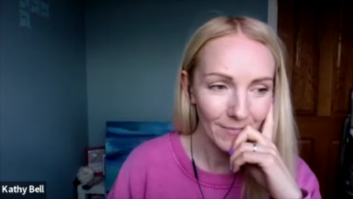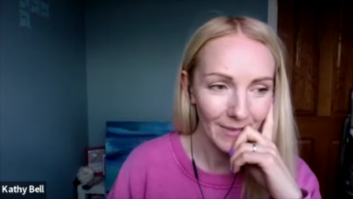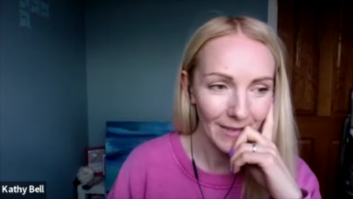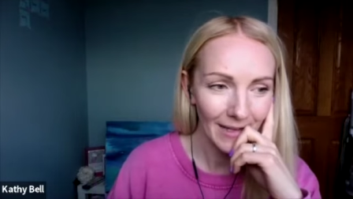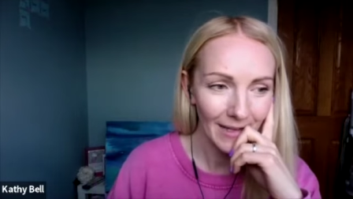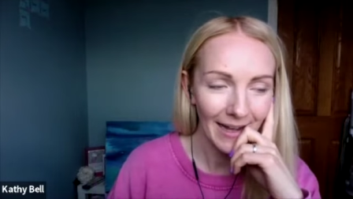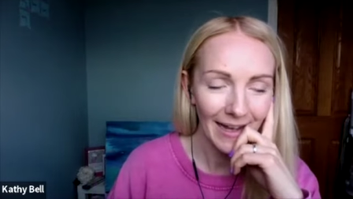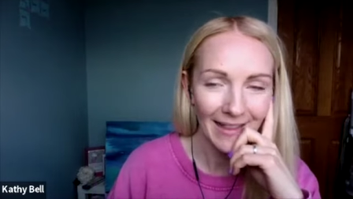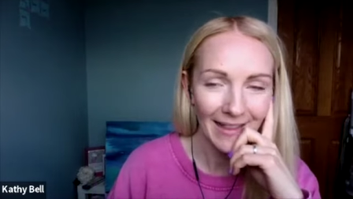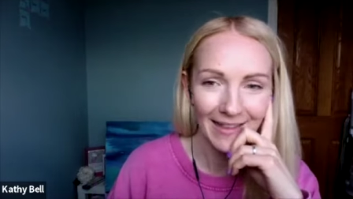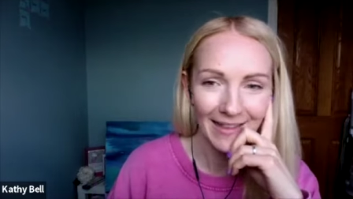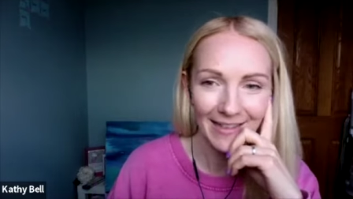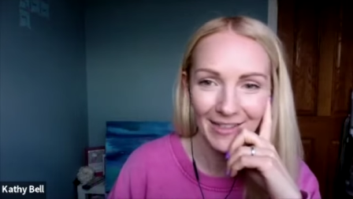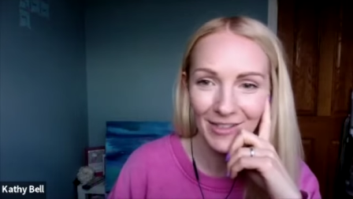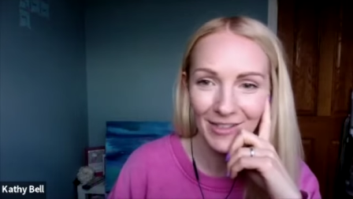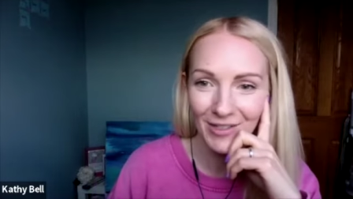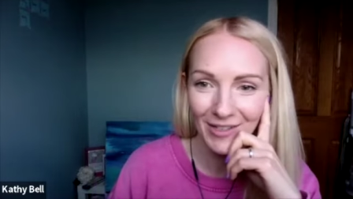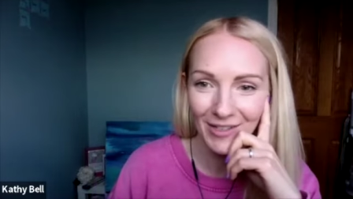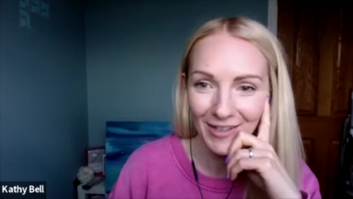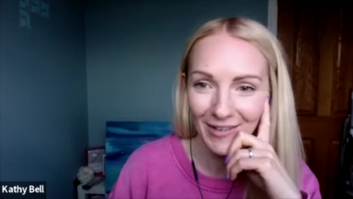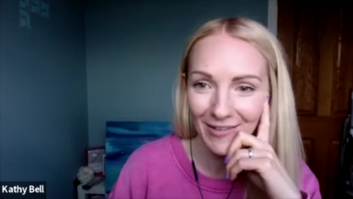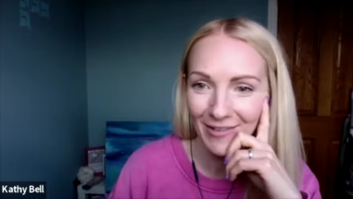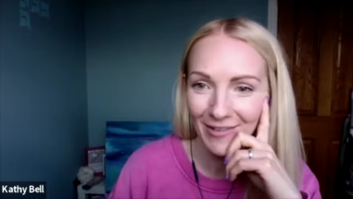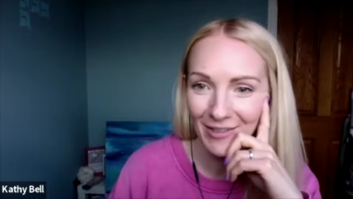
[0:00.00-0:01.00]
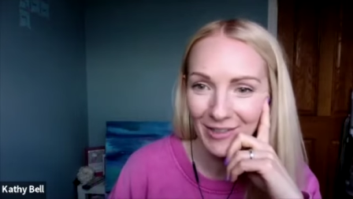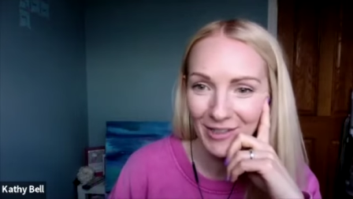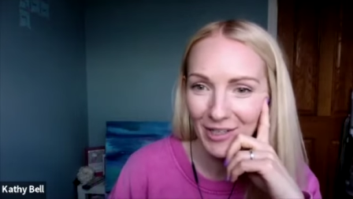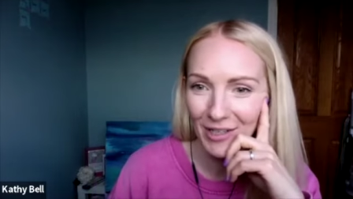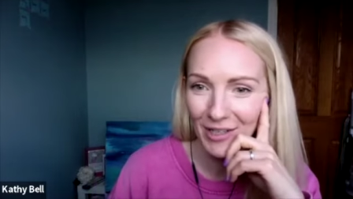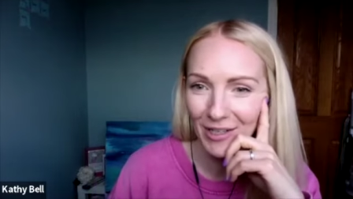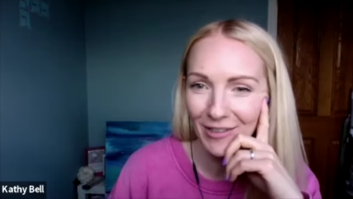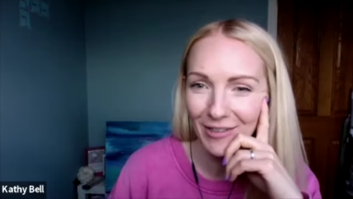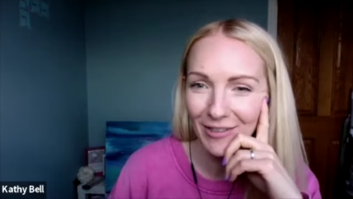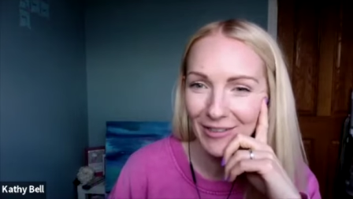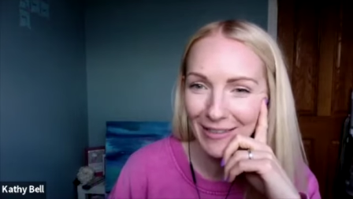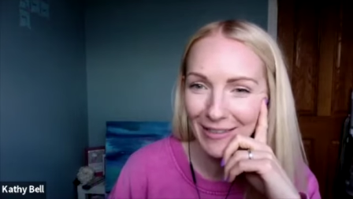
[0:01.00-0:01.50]
there are
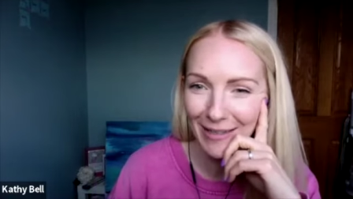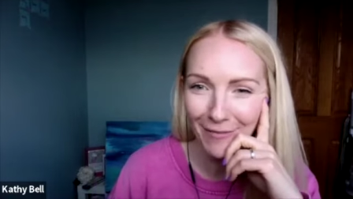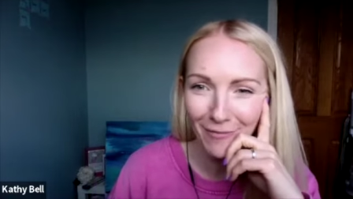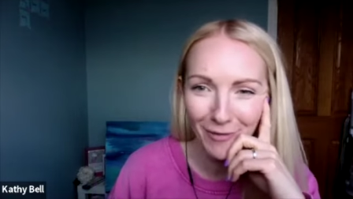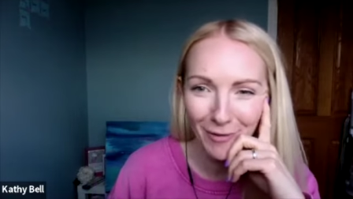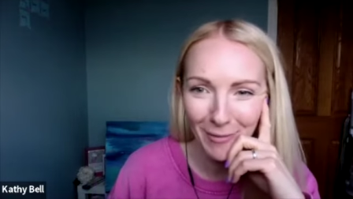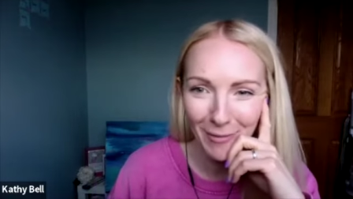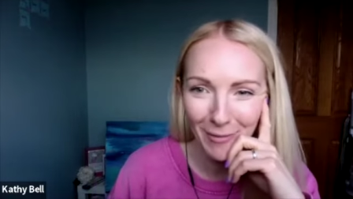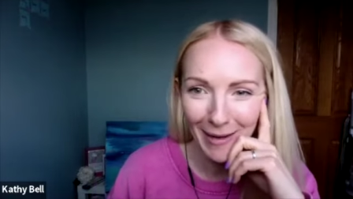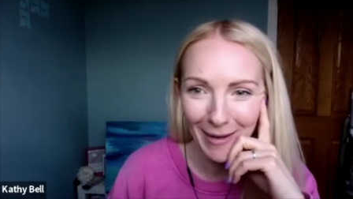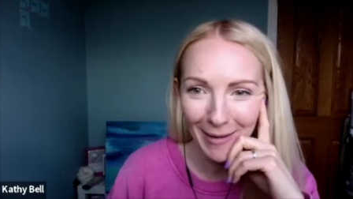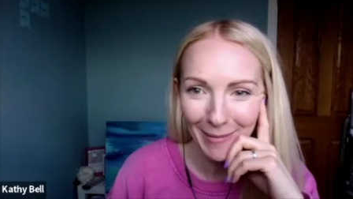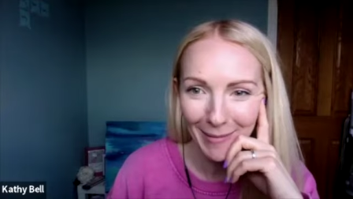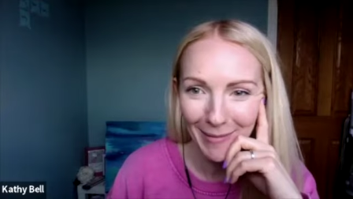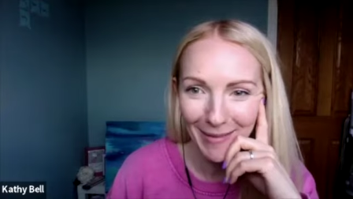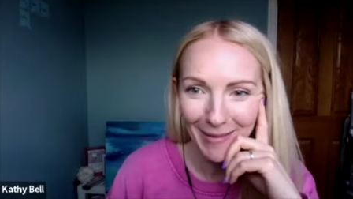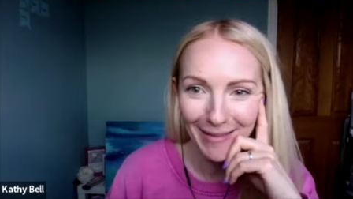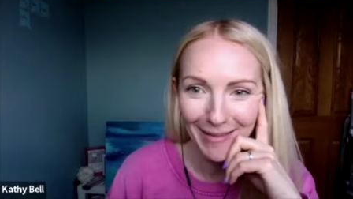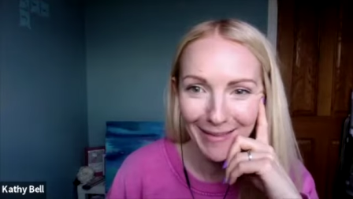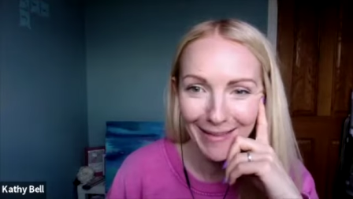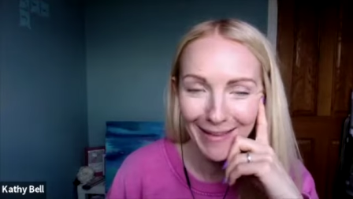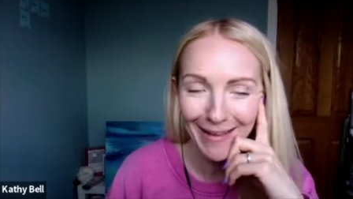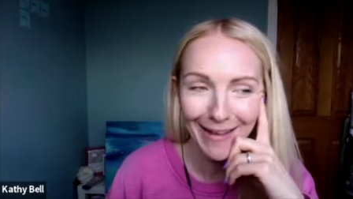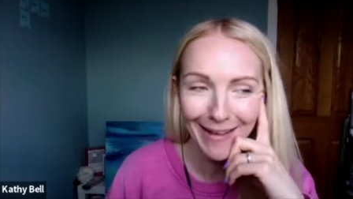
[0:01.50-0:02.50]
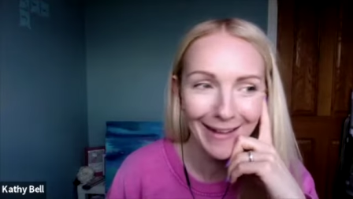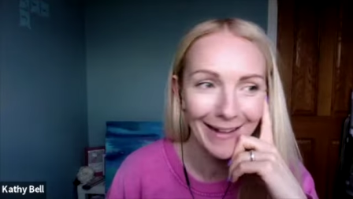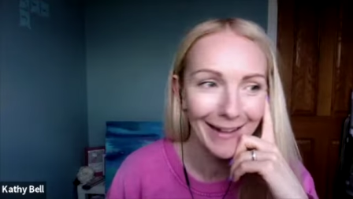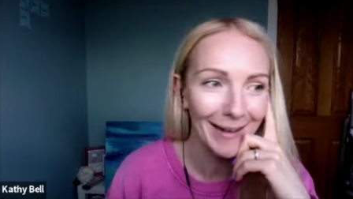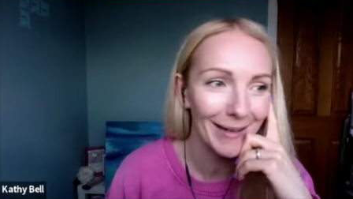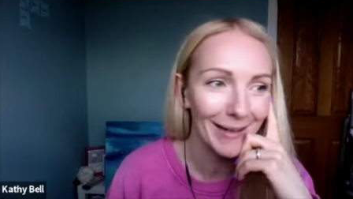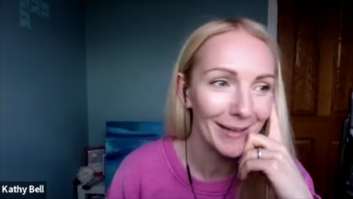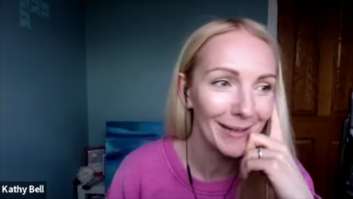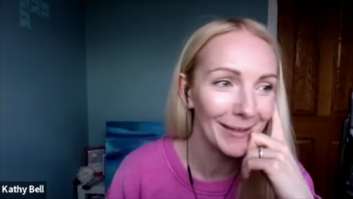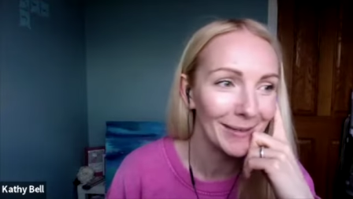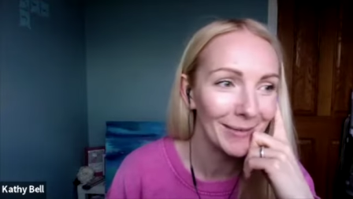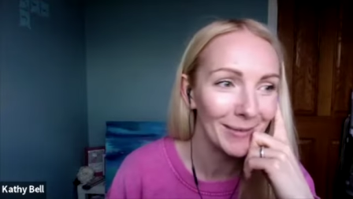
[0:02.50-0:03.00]
circles everywhere, whether they're
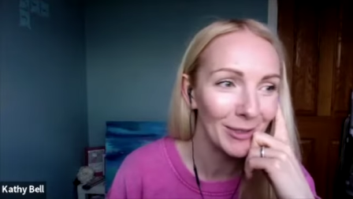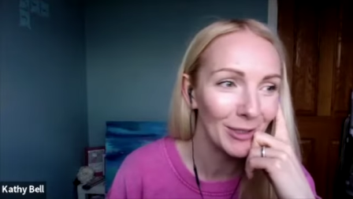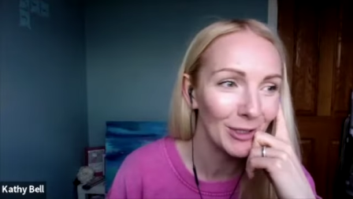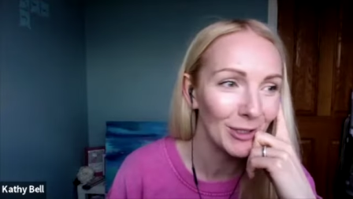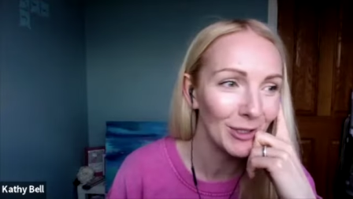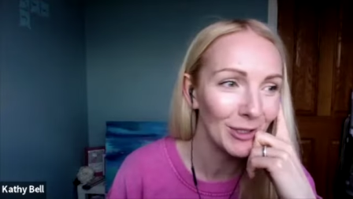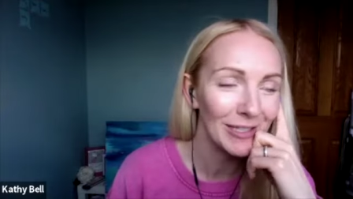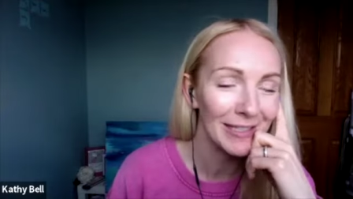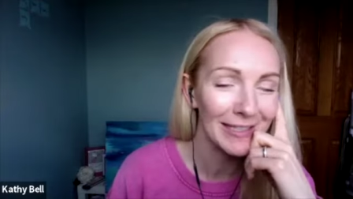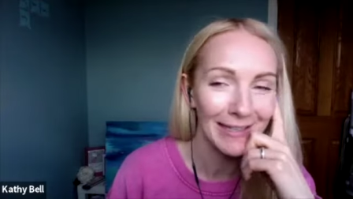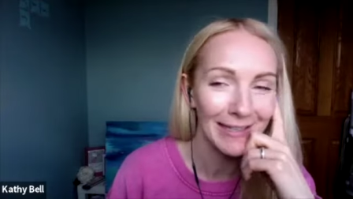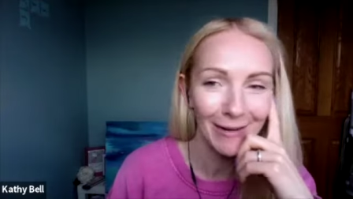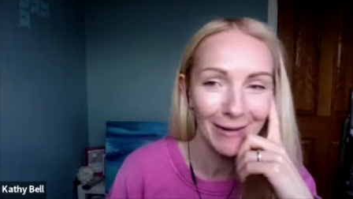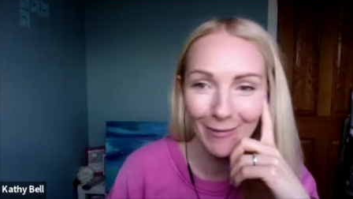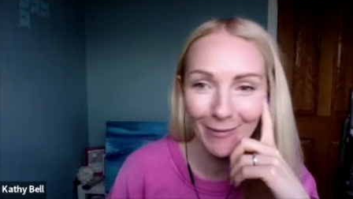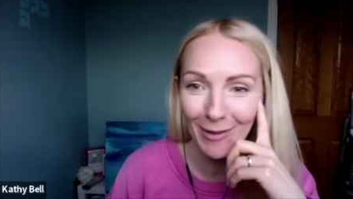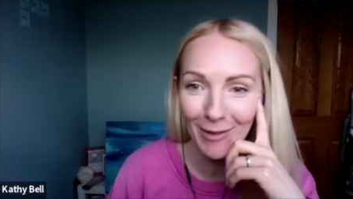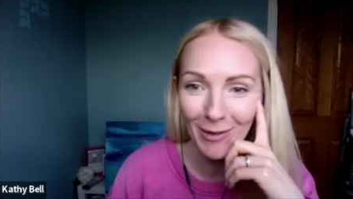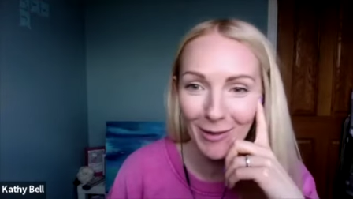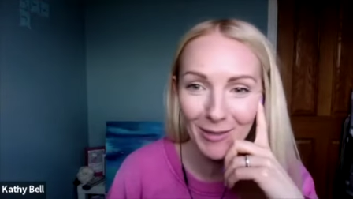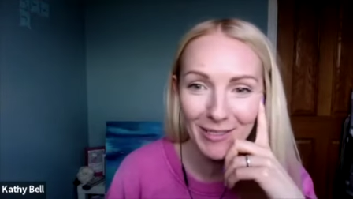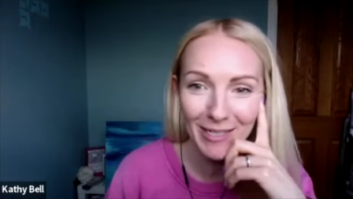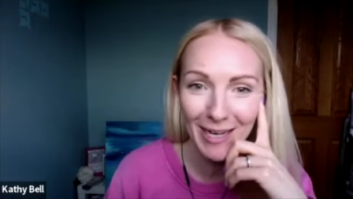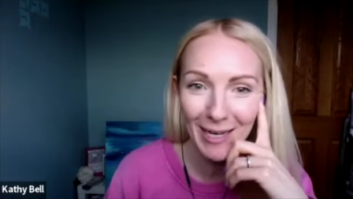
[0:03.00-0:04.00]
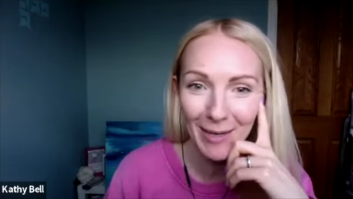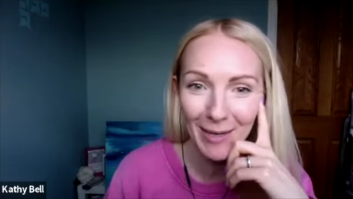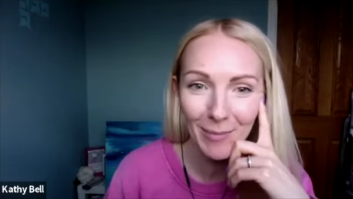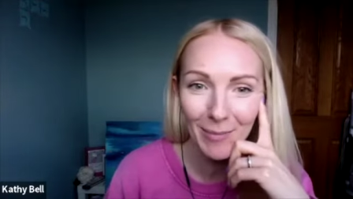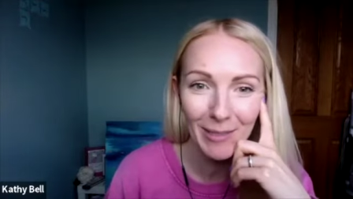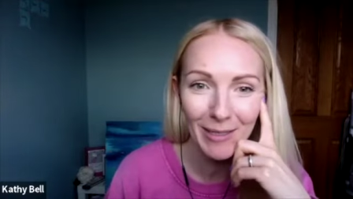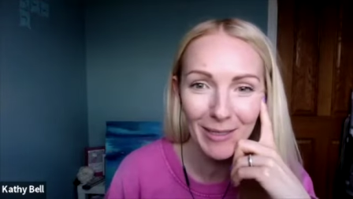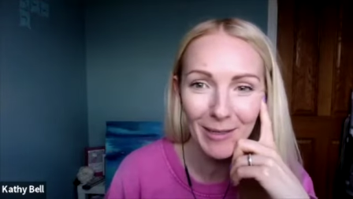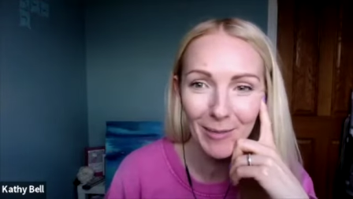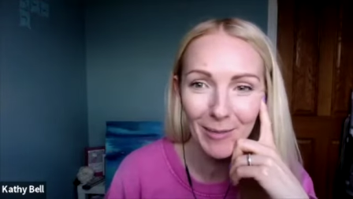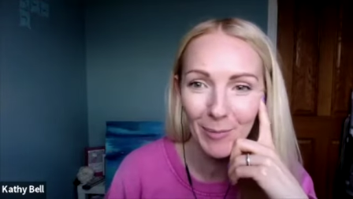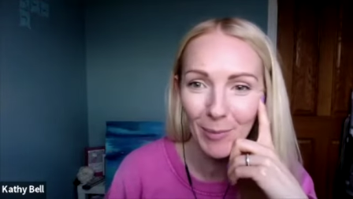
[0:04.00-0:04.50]
like sat around the table
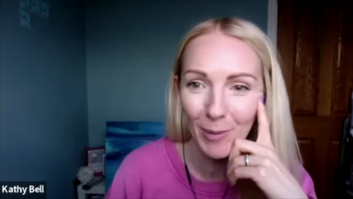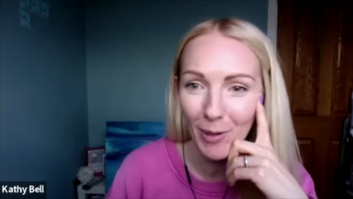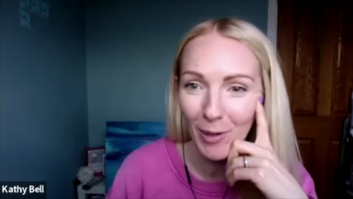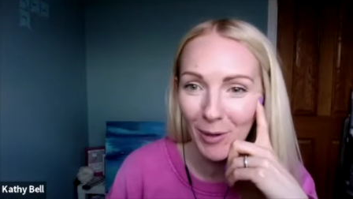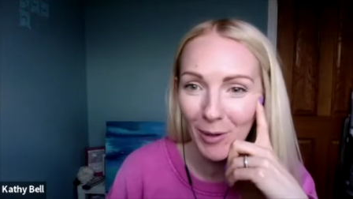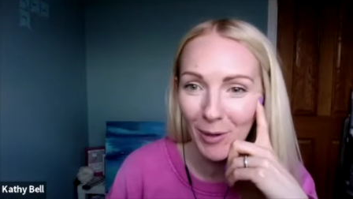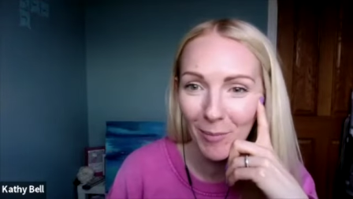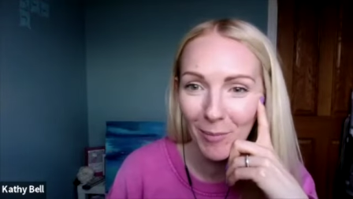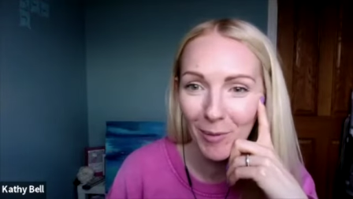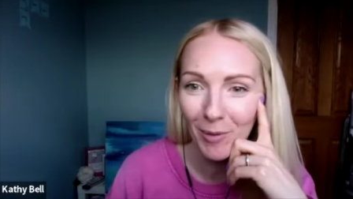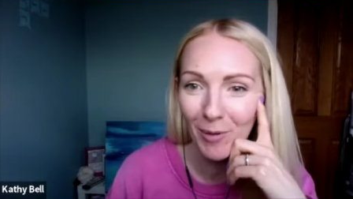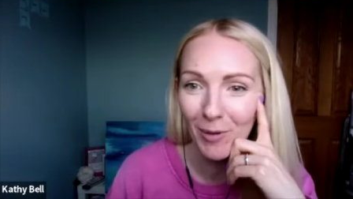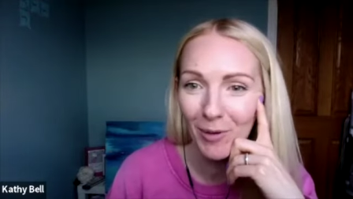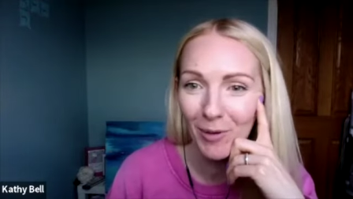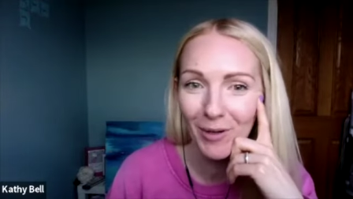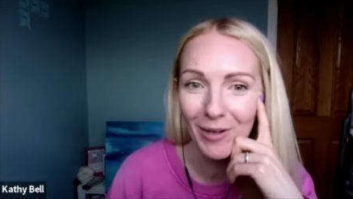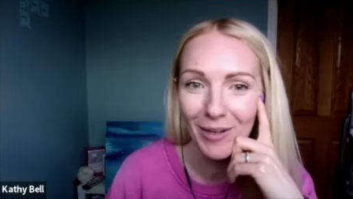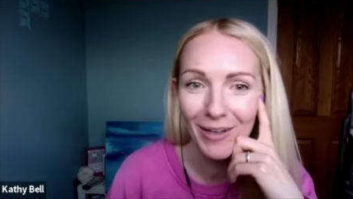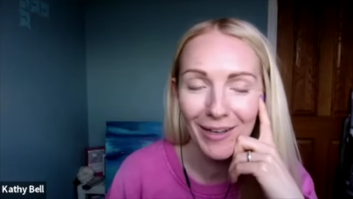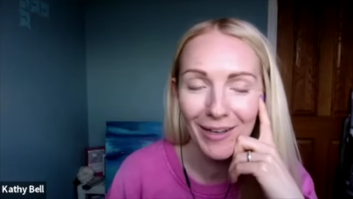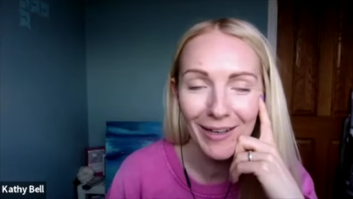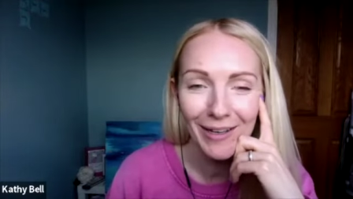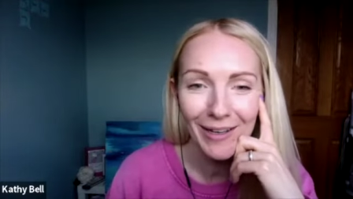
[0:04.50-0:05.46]
in the pub, or